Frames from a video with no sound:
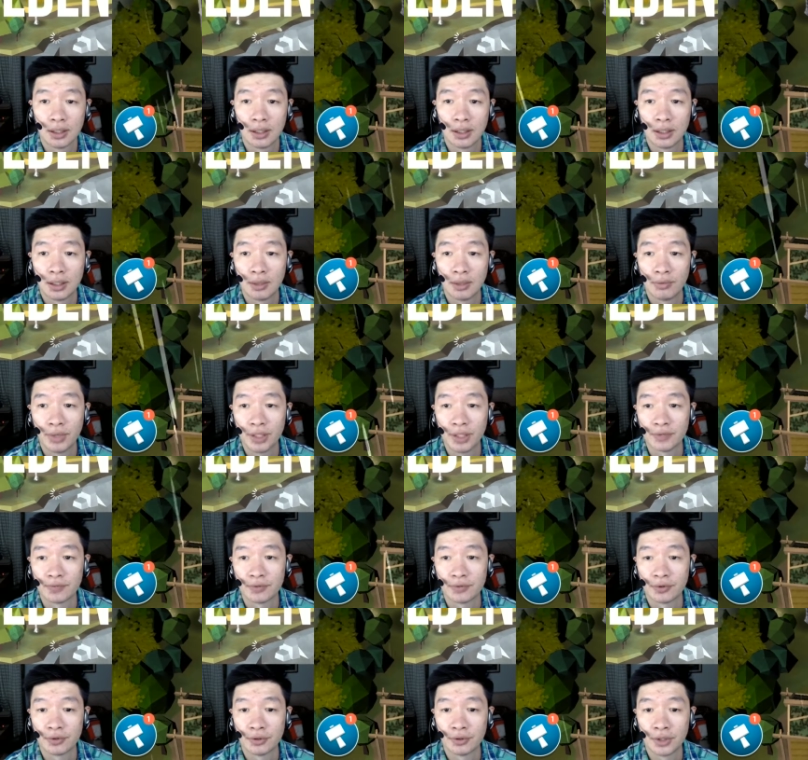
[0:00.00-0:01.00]
Wait
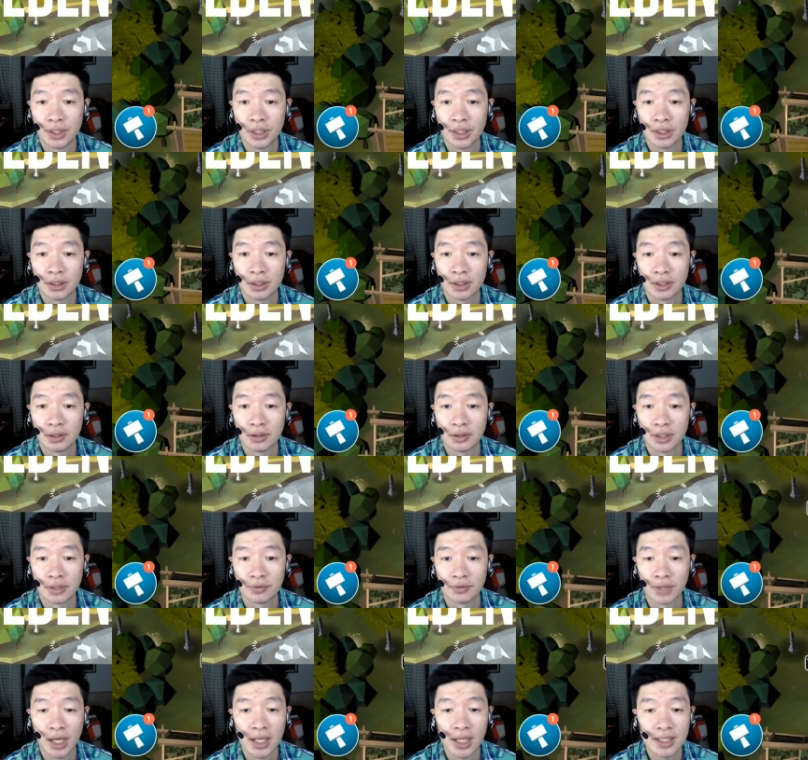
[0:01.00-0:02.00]
for it.
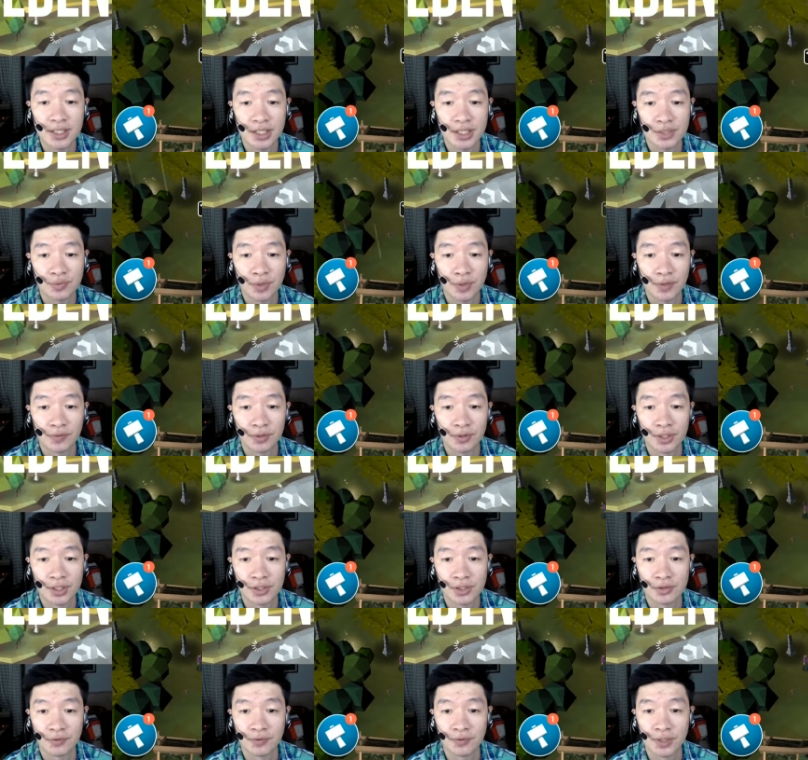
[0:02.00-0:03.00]
Alright, I'll just wait for
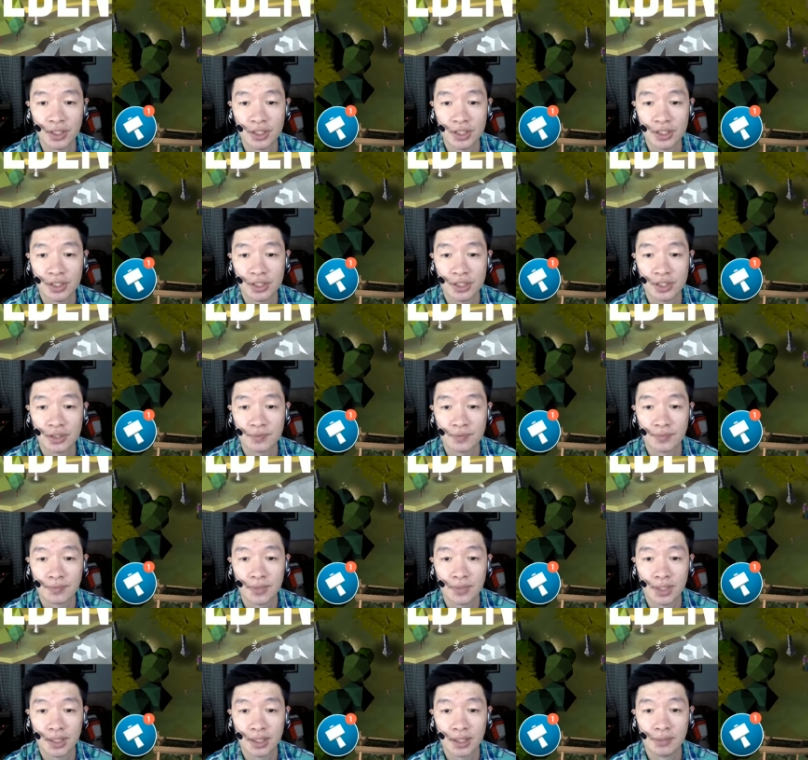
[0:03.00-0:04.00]
this to finish.
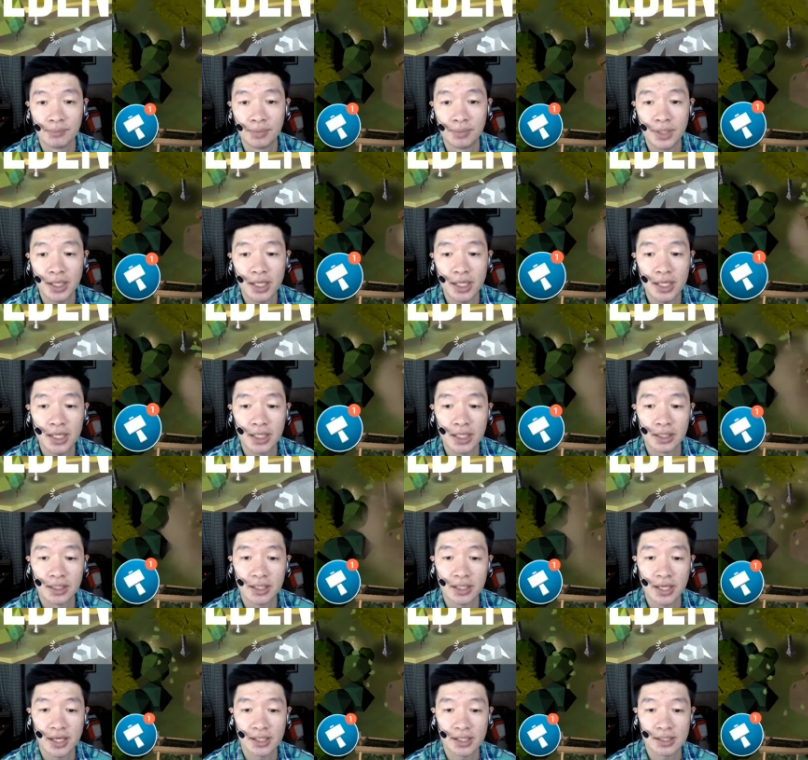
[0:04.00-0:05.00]
Complete!
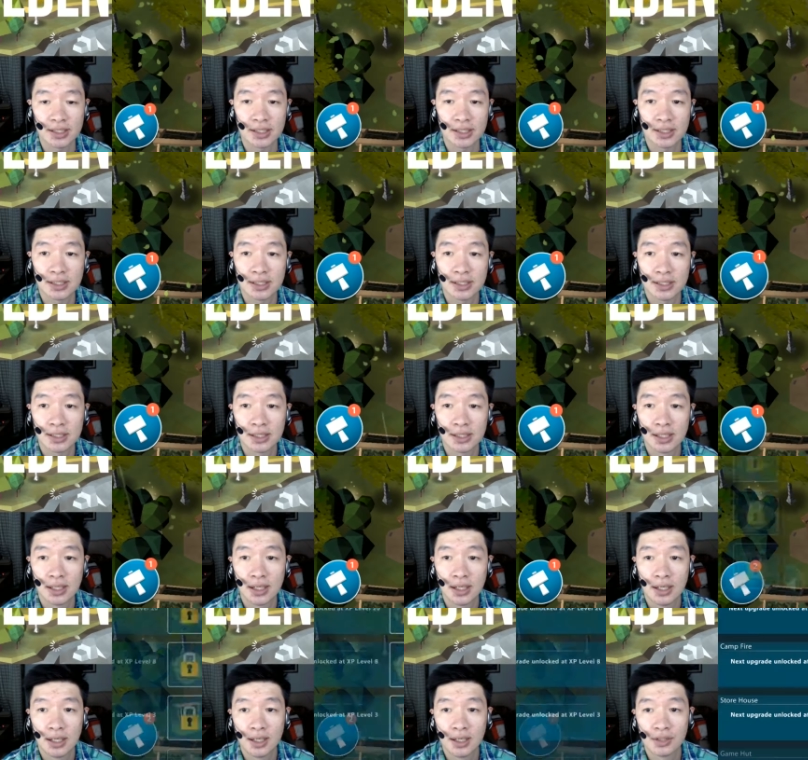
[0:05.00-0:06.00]
Yes!
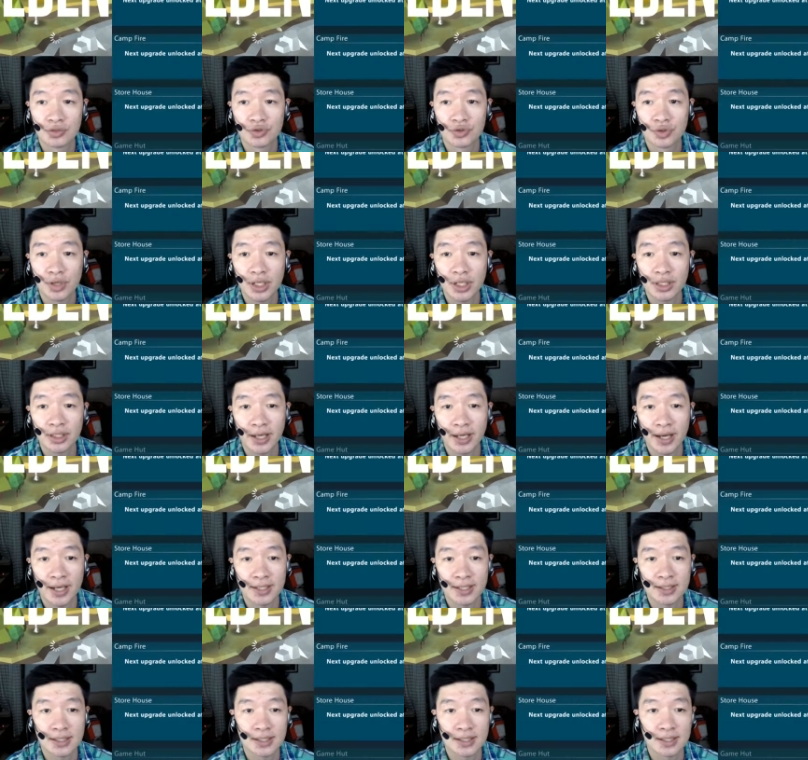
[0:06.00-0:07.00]
3
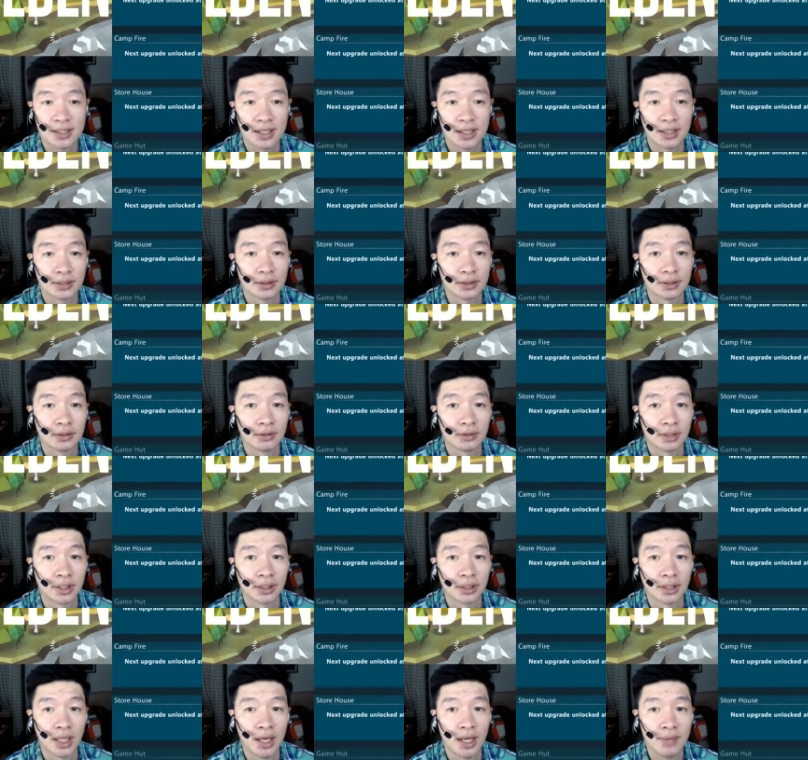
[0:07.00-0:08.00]
tasks is done.
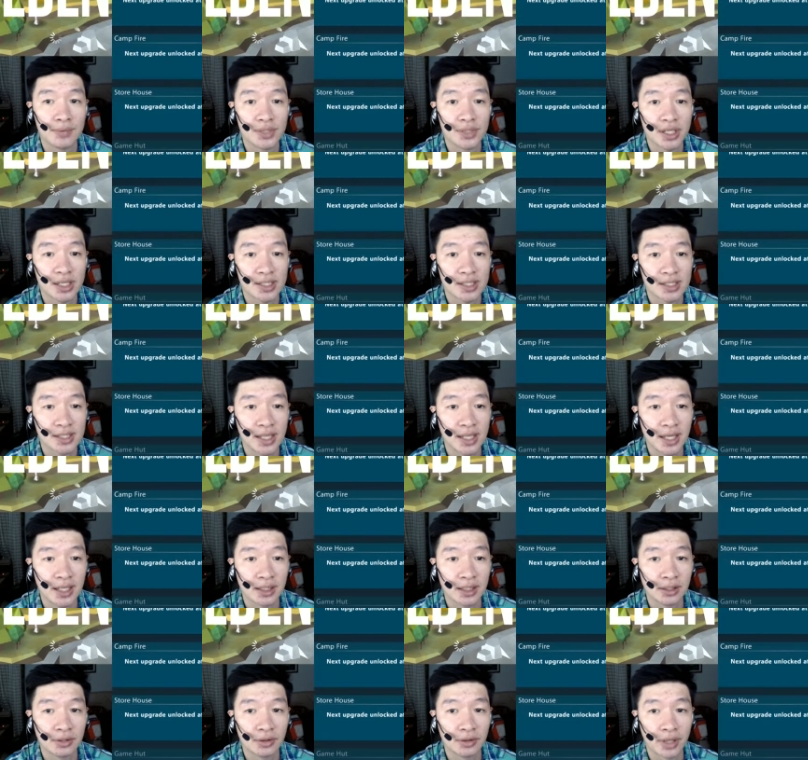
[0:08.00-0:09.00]
Alright, I'm just take
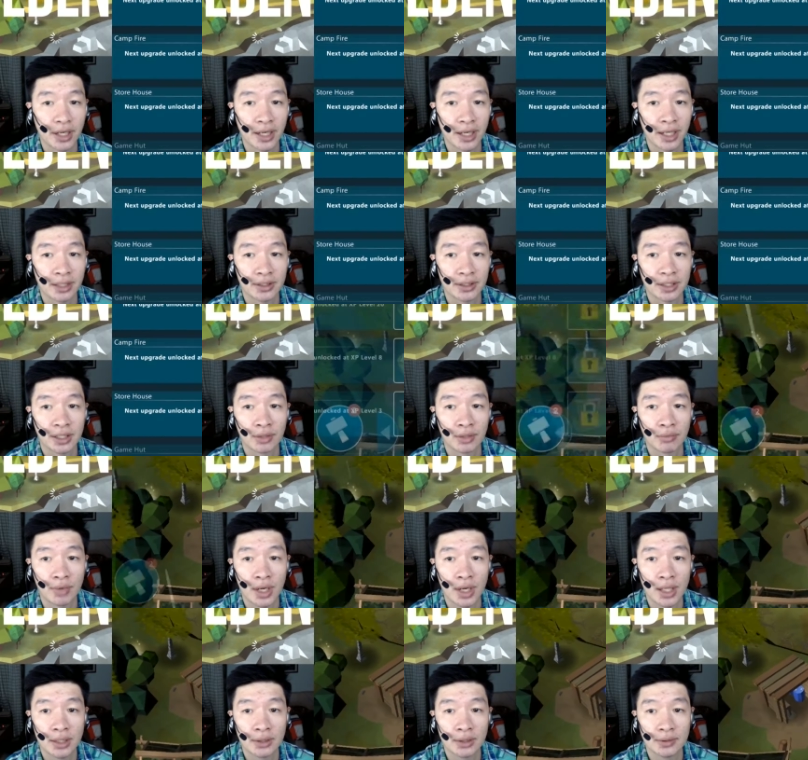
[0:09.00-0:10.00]
a look at the other
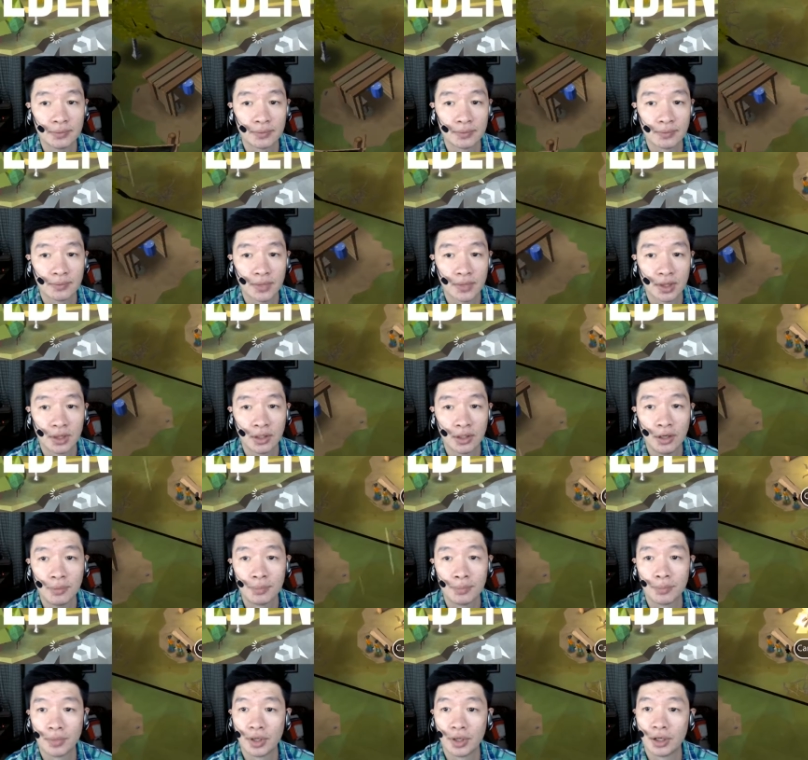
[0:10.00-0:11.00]
one. Nope.
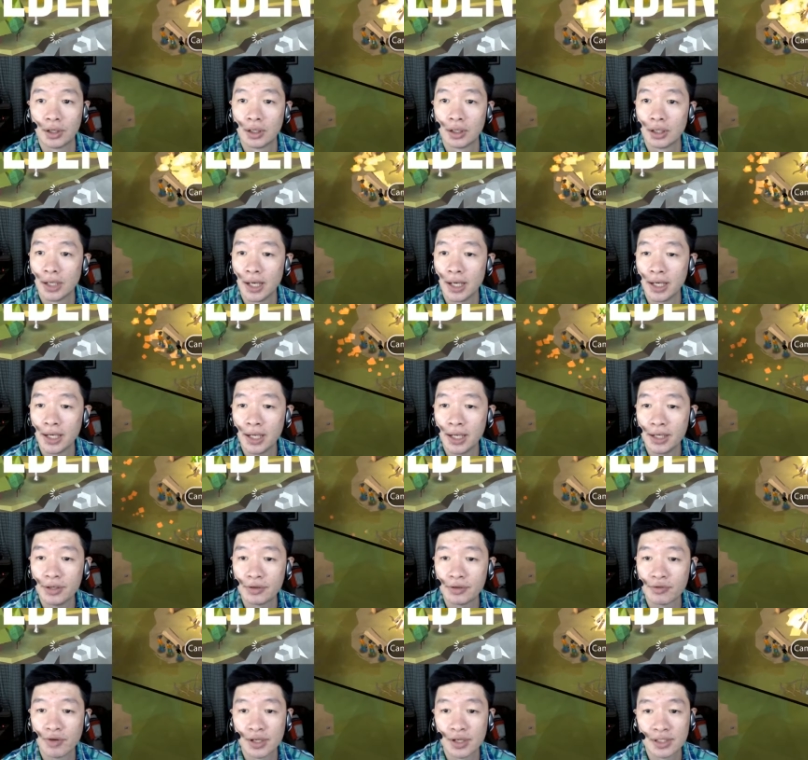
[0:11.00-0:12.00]
And then
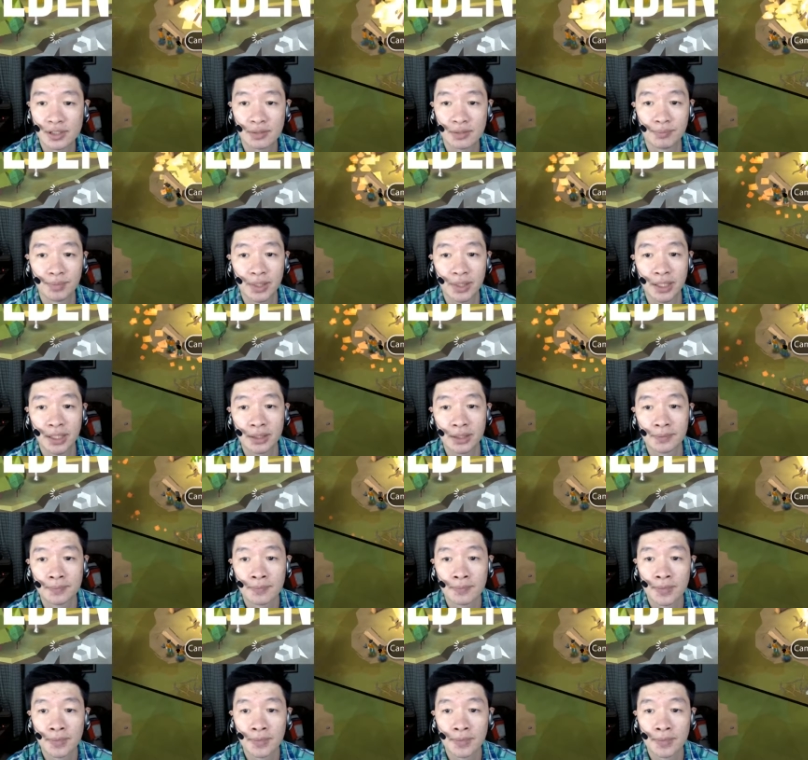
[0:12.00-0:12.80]
request complete.